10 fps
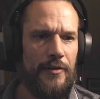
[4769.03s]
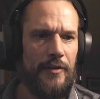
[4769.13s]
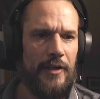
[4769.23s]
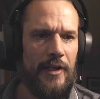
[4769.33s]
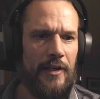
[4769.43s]

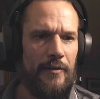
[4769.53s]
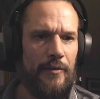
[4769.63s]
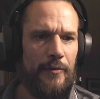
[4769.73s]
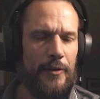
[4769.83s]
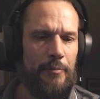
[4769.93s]
here
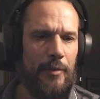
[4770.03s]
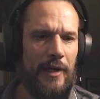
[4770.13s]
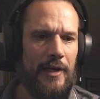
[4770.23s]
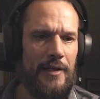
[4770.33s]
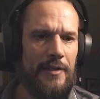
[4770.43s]

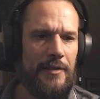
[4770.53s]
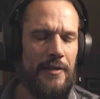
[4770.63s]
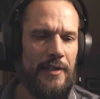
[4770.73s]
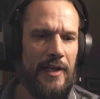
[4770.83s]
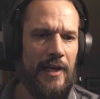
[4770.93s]
replace
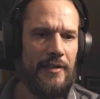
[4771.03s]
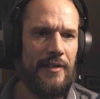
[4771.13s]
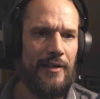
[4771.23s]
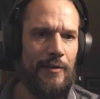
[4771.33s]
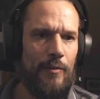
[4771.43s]
the x
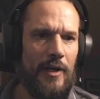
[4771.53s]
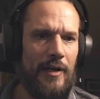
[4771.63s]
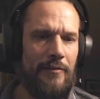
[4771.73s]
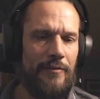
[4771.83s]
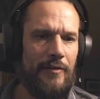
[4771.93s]
and the
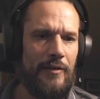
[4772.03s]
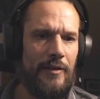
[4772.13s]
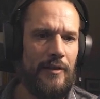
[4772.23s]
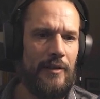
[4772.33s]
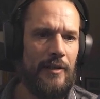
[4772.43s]
y
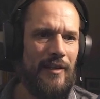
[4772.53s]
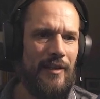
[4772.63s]
for,